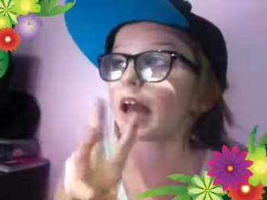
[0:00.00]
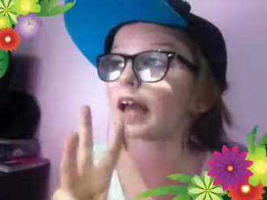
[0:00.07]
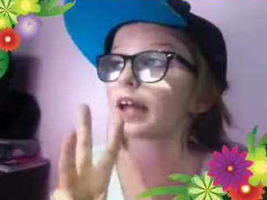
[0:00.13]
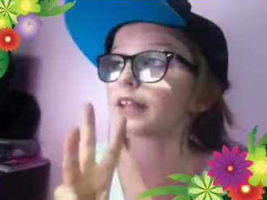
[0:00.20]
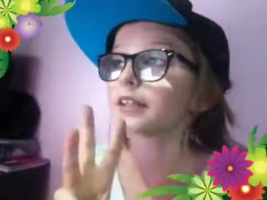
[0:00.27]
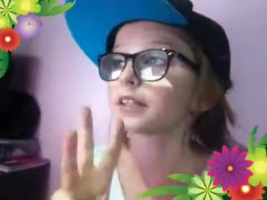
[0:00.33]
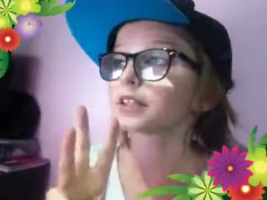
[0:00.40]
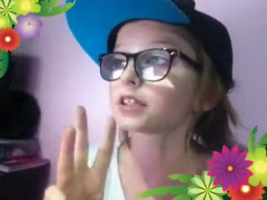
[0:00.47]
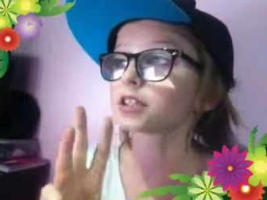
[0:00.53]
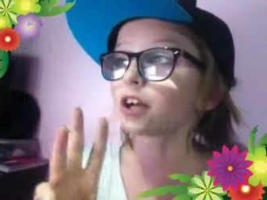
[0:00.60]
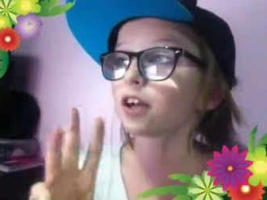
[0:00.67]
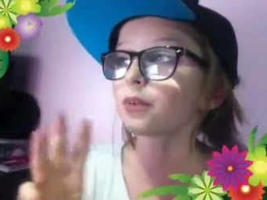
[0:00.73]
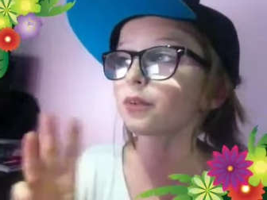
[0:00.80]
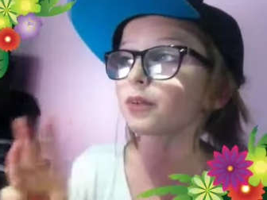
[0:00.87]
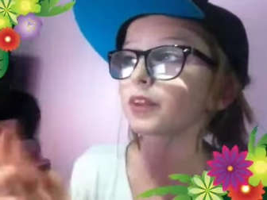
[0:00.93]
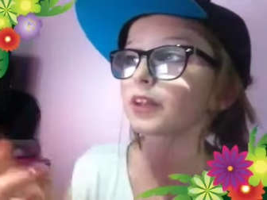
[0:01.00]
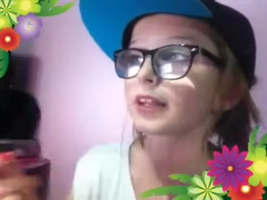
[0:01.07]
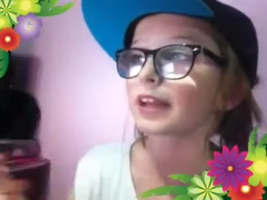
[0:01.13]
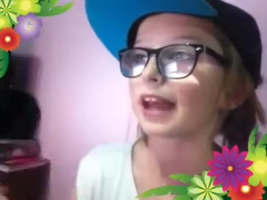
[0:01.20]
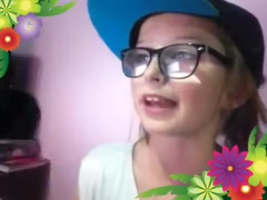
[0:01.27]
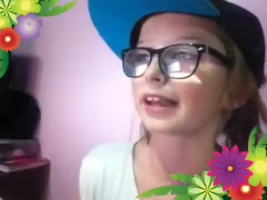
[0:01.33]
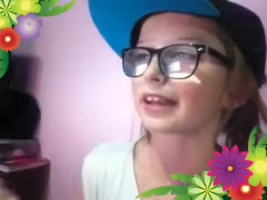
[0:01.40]
And so, for the
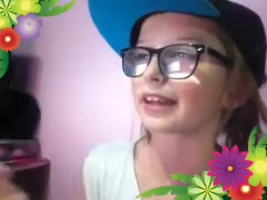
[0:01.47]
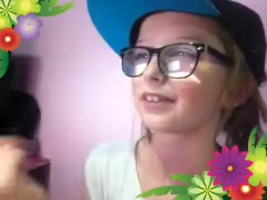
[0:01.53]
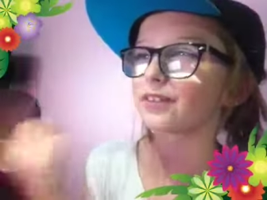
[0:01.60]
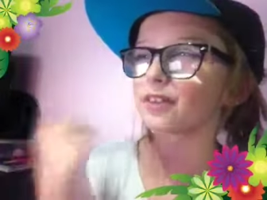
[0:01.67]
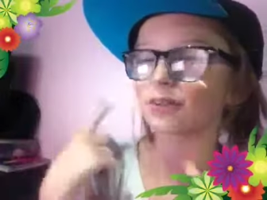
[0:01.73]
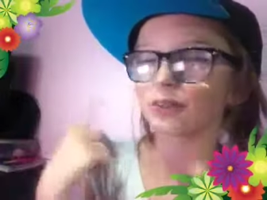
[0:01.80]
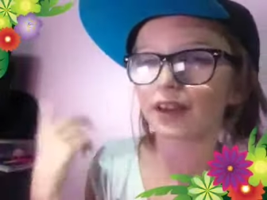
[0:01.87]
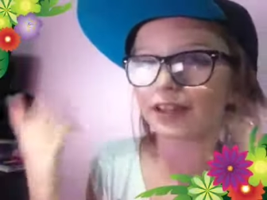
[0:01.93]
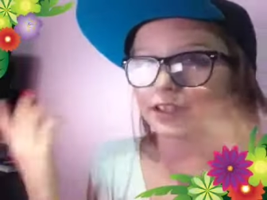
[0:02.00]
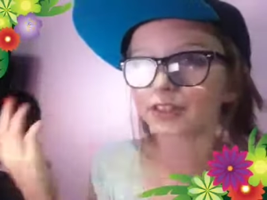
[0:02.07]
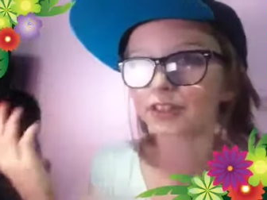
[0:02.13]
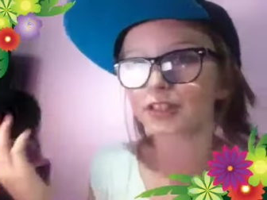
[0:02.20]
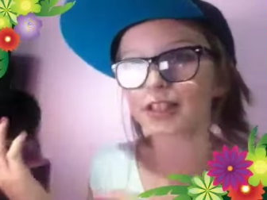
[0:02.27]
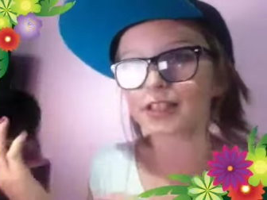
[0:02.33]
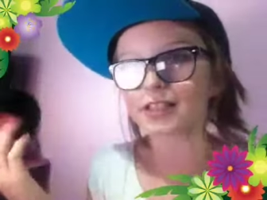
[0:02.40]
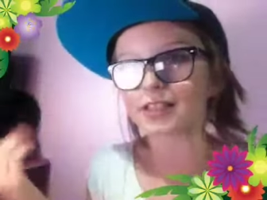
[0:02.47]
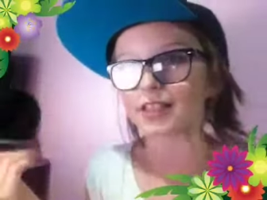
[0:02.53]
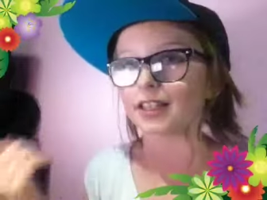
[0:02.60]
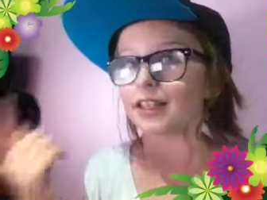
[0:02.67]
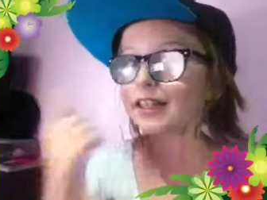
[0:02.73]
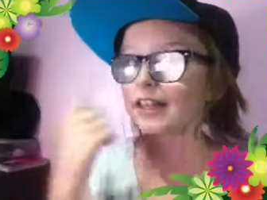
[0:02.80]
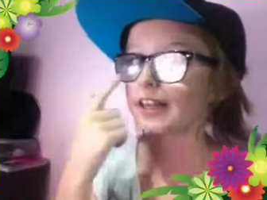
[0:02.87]
like reflection slash
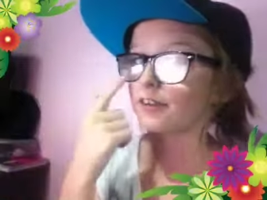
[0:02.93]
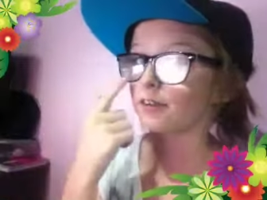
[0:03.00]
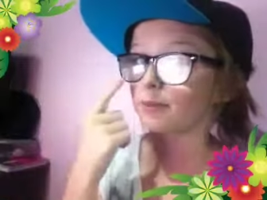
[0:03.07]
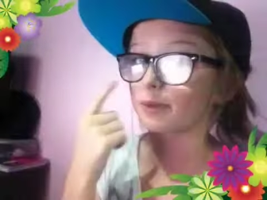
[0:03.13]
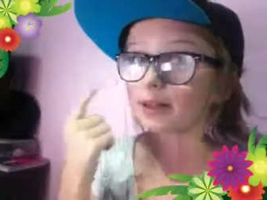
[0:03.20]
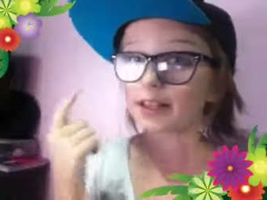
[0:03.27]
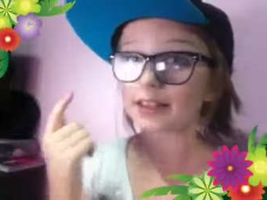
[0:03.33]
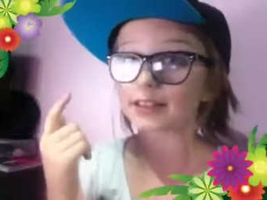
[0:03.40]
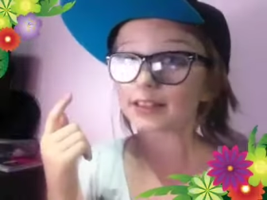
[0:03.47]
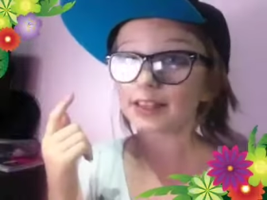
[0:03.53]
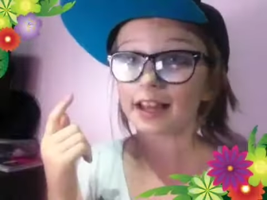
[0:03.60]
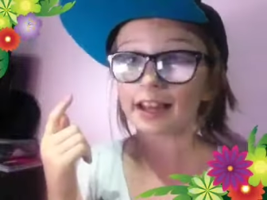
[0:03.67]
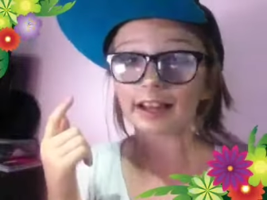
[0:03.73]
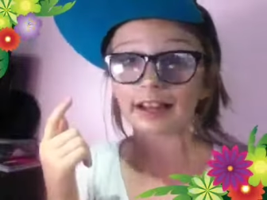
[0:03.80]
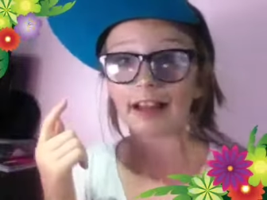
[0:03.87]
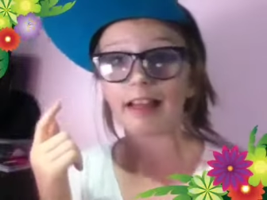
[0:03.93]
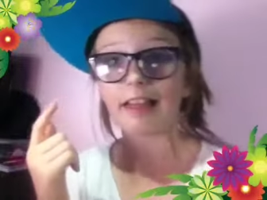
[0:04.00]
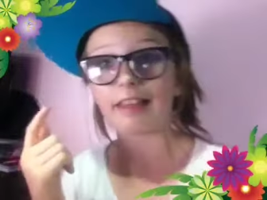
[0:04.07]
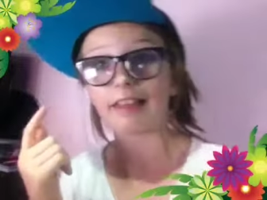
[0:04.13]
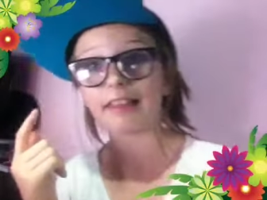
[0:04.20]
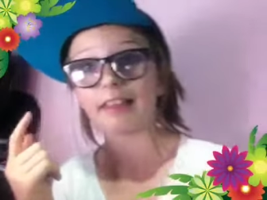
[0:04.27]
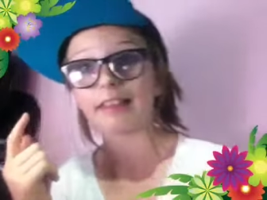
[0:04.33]
glare on my glasses like
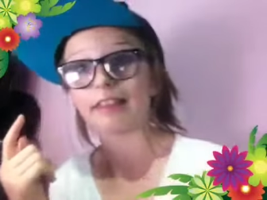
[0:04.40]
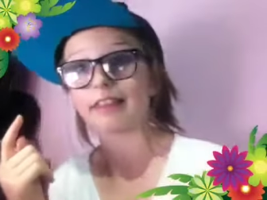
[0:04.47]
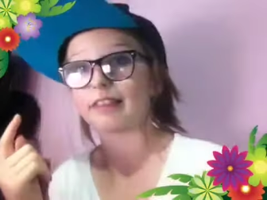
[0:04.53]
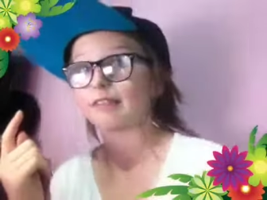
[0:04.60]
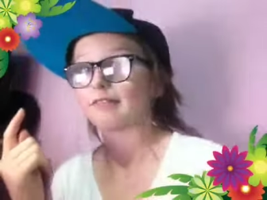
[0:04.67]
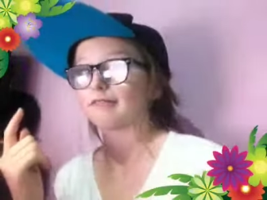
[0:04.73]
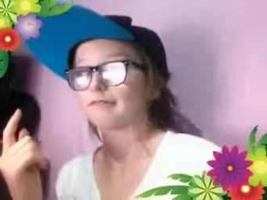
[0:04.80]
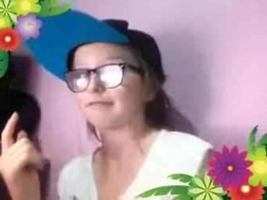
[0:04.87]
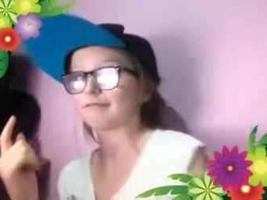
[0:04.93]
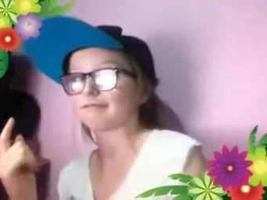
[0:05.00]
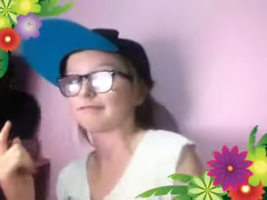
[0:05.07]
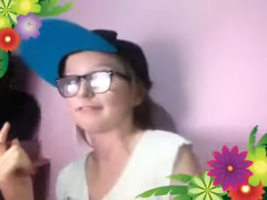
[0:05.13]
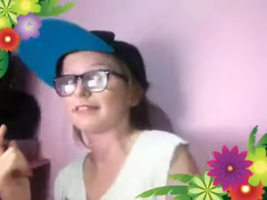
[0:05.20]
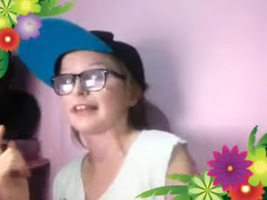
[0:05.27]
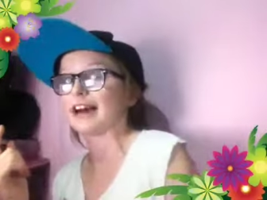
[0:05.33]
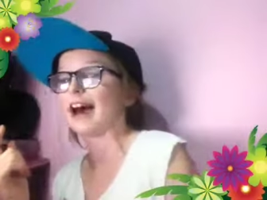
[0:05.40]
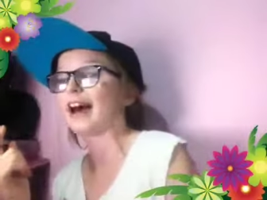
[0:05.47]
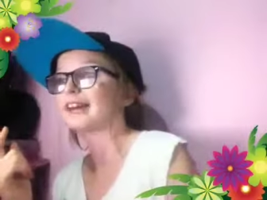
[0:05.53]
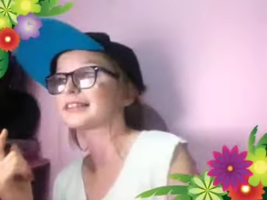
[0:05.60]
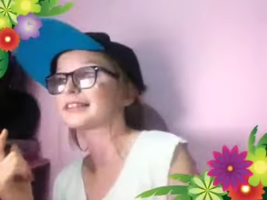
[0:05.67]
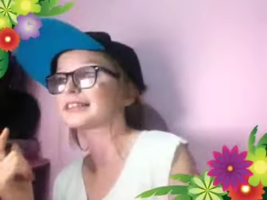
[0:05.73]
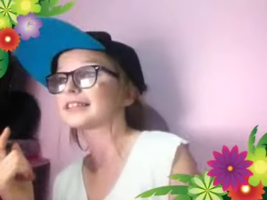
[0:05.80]
that.